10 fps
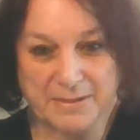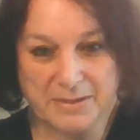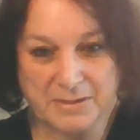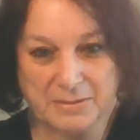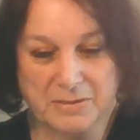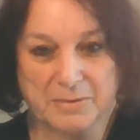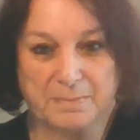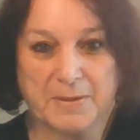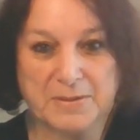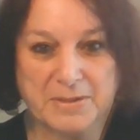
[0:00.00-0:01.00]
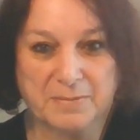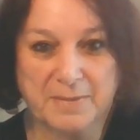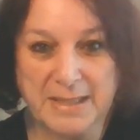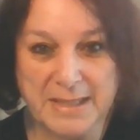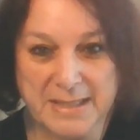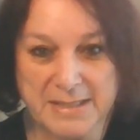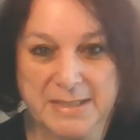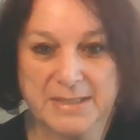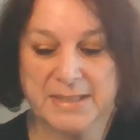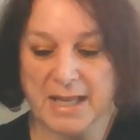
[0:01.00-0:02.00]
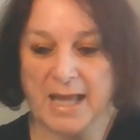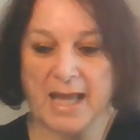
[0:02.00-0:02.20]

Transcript: to do personal readings